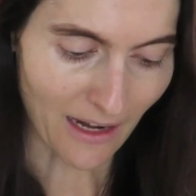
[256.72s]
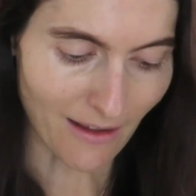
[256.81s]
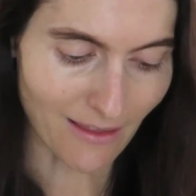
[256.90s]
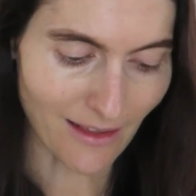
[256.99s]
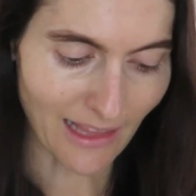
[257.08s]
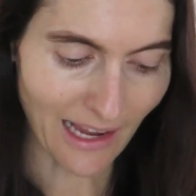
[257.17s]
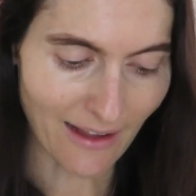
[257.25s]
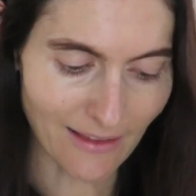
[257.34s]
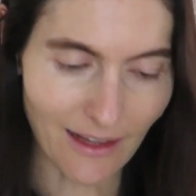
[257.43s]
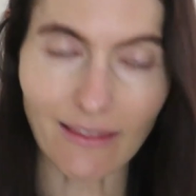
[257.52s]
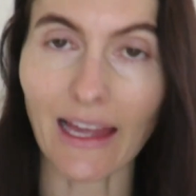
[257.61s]
And I think they
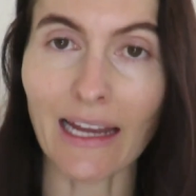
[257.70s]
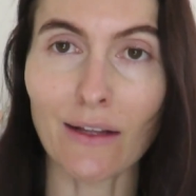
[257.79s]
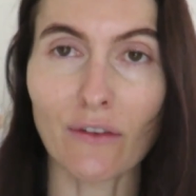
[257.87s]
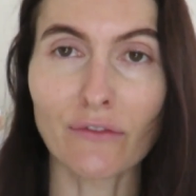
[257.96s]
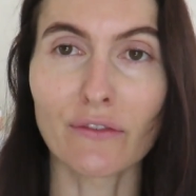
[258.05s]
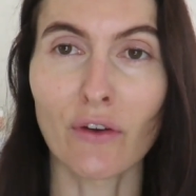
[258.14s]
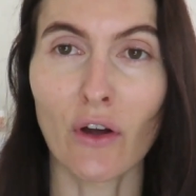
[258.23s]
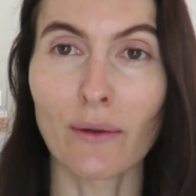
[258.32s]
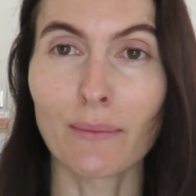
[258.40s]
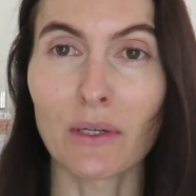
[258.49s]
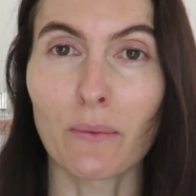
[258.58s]
had that lady off of
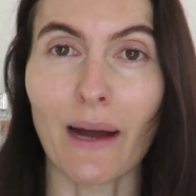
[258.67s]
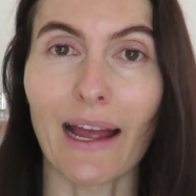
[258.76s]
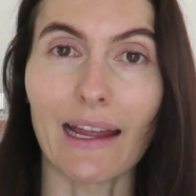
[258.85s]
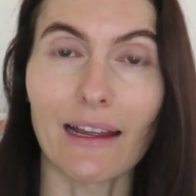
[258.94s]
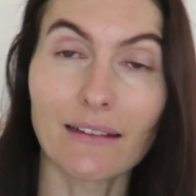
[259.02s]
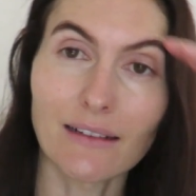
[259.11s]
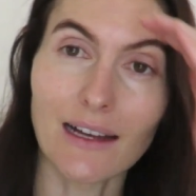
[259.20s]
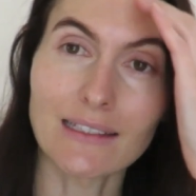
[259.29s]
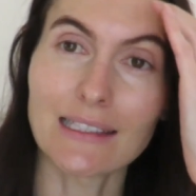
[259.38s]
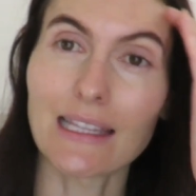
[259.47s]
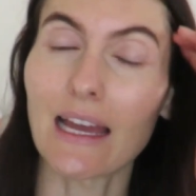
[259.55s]
Home and Away
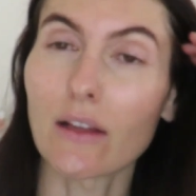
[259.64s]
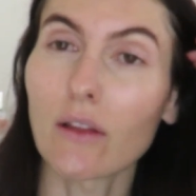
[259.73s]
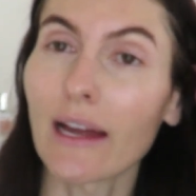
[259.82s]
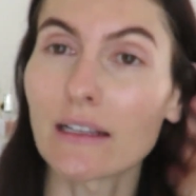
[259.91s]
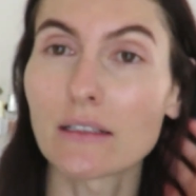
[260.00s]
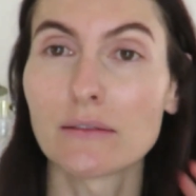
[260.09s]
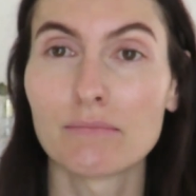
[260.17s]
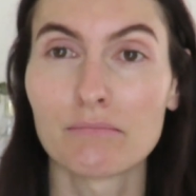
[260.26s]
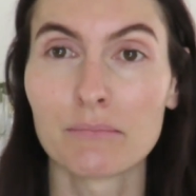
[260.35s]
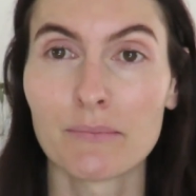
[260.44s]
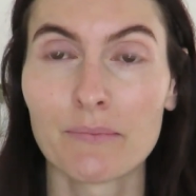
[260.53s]
as their like
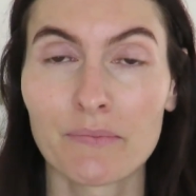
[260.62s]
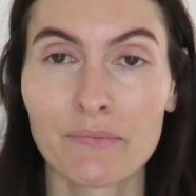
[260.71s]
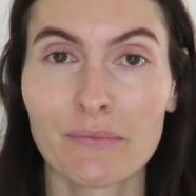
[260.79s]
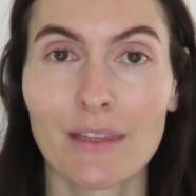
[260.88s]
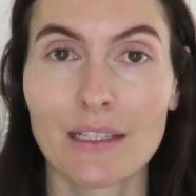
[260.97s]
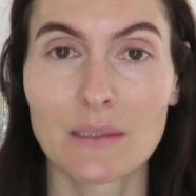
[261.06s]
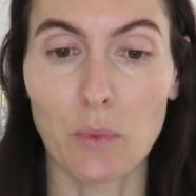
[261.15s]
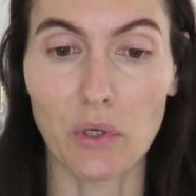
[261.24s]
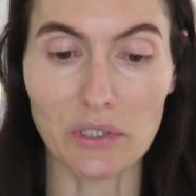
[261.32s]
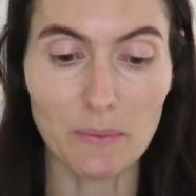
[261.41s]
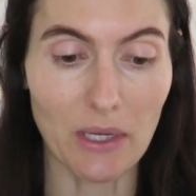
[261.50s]

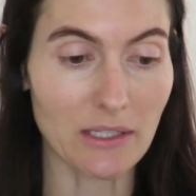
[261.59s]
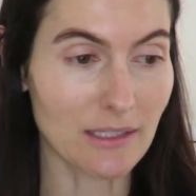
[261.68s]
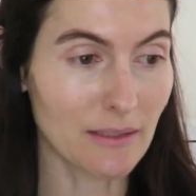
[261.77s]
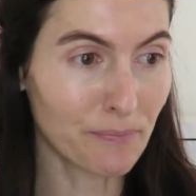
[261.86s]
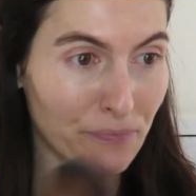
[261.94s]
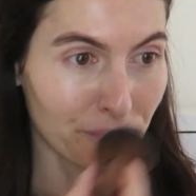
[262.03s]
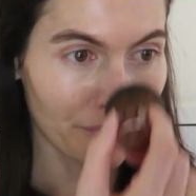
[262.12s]
spokesperson.